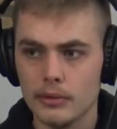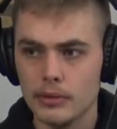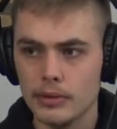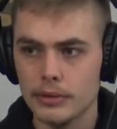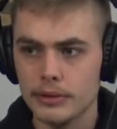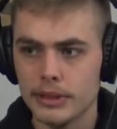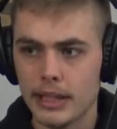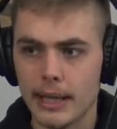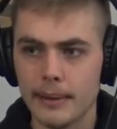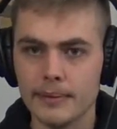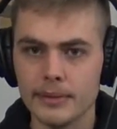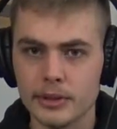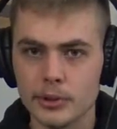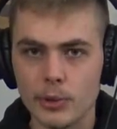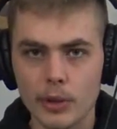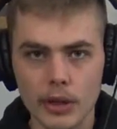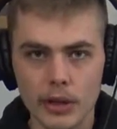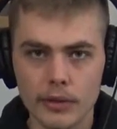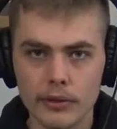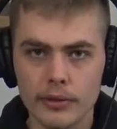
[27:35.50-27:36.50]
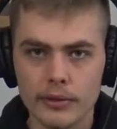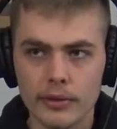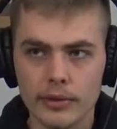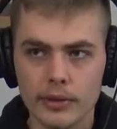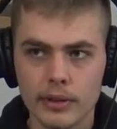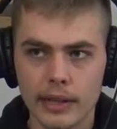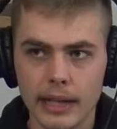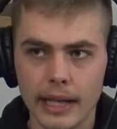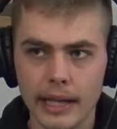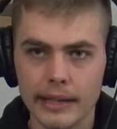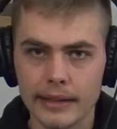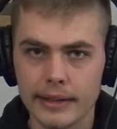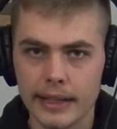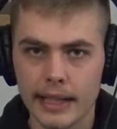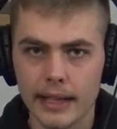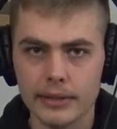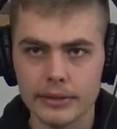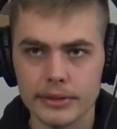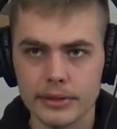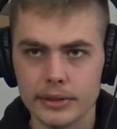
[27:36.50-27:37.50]
times 12,
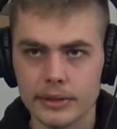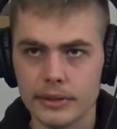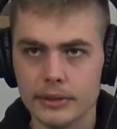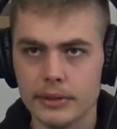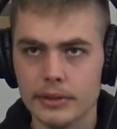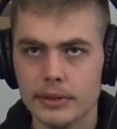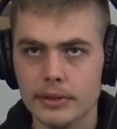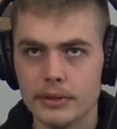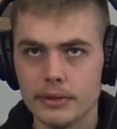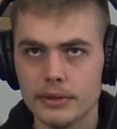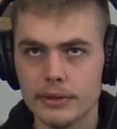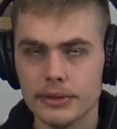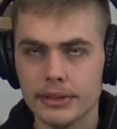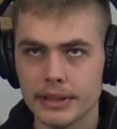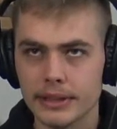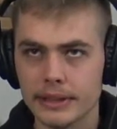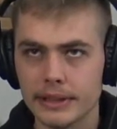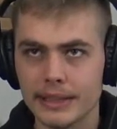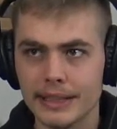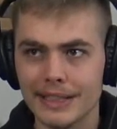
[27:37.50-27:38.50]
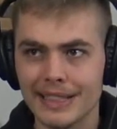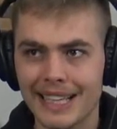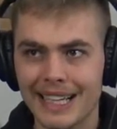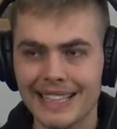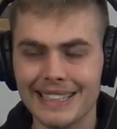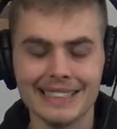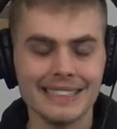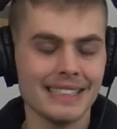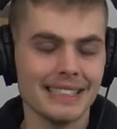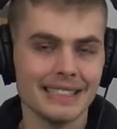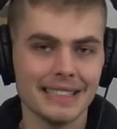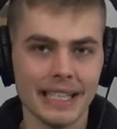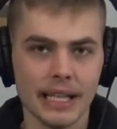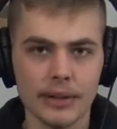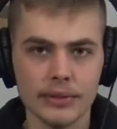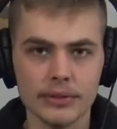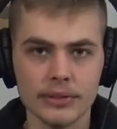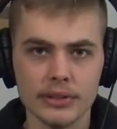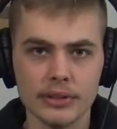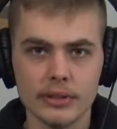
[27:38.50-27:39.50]
8,000, 16,
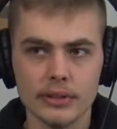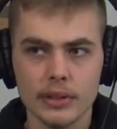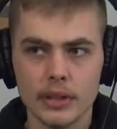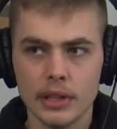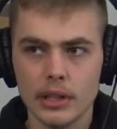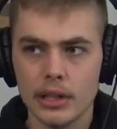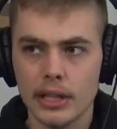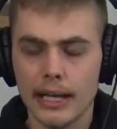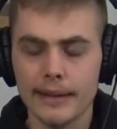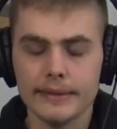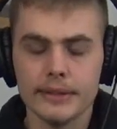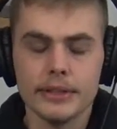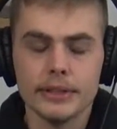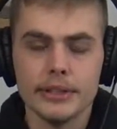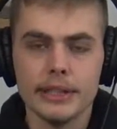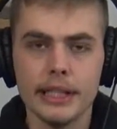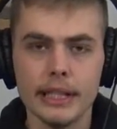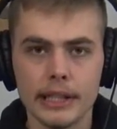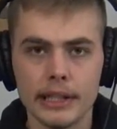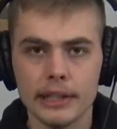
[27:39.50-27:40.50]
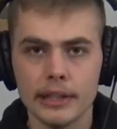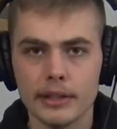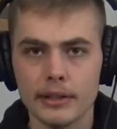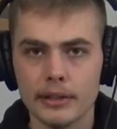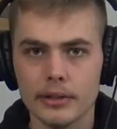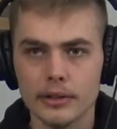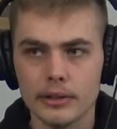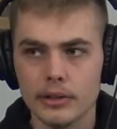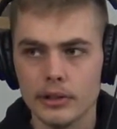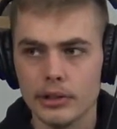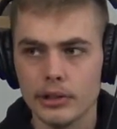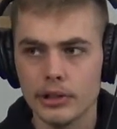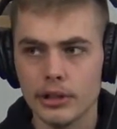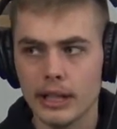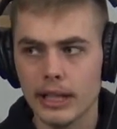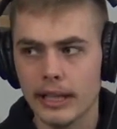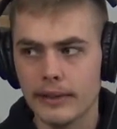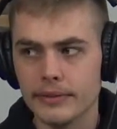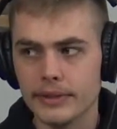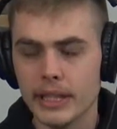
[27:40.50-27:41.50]
96,000. After a year, you're going
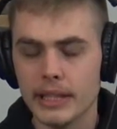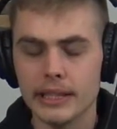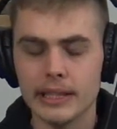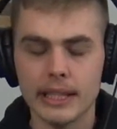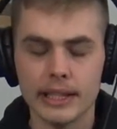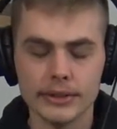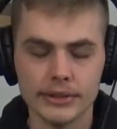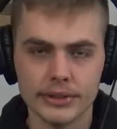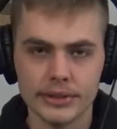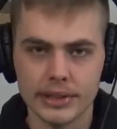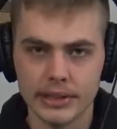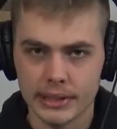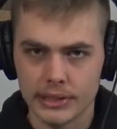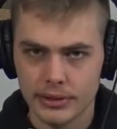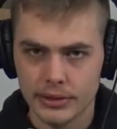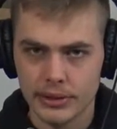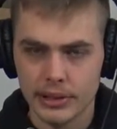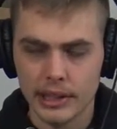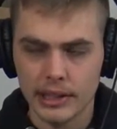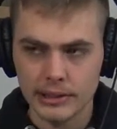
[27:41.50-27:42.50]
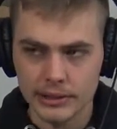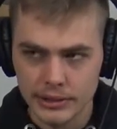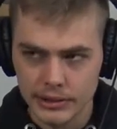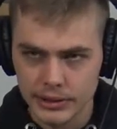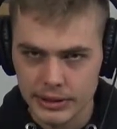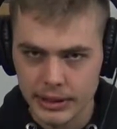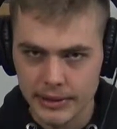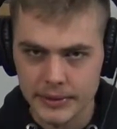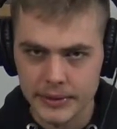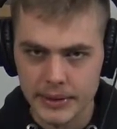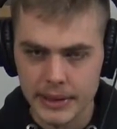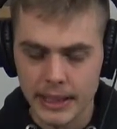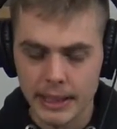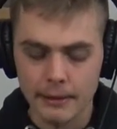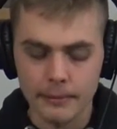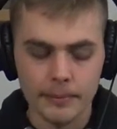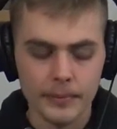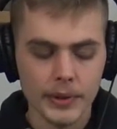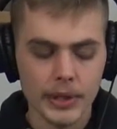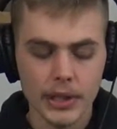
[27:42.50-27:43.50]
to have $10,600 in your savings
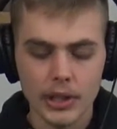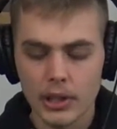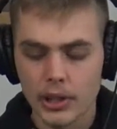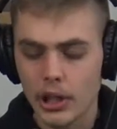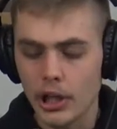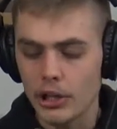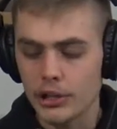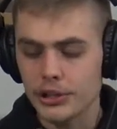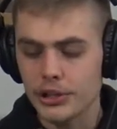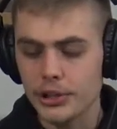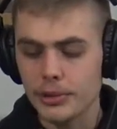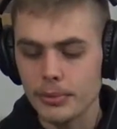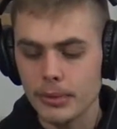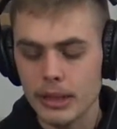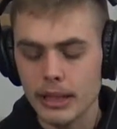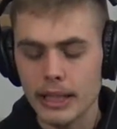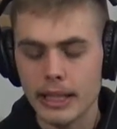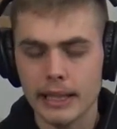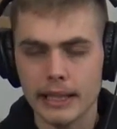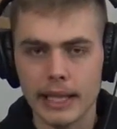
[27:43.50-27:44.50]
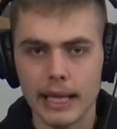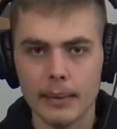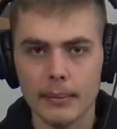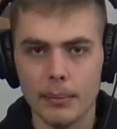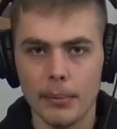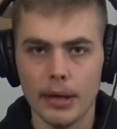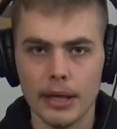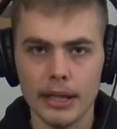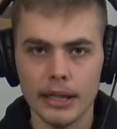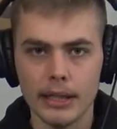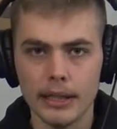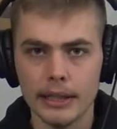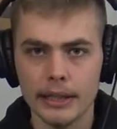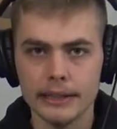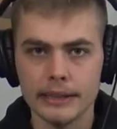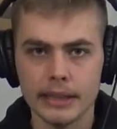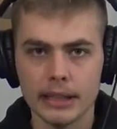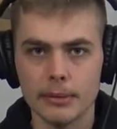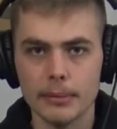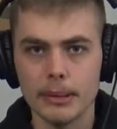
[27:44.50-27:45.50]
account. Accumulating that money is
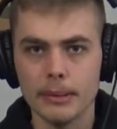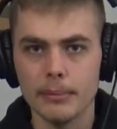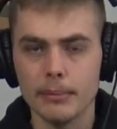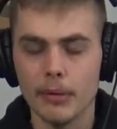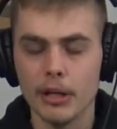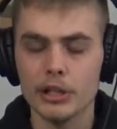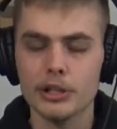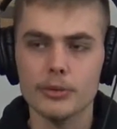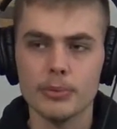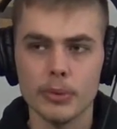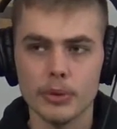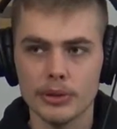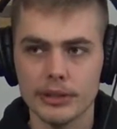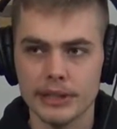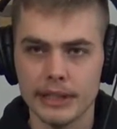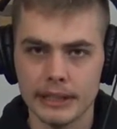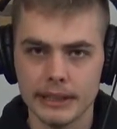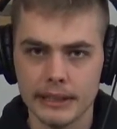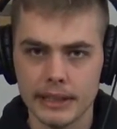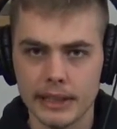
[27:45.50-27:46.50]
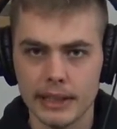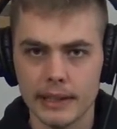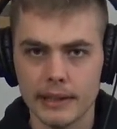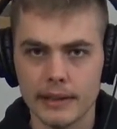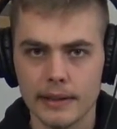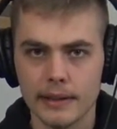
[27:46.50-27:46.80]
going to be much more addicting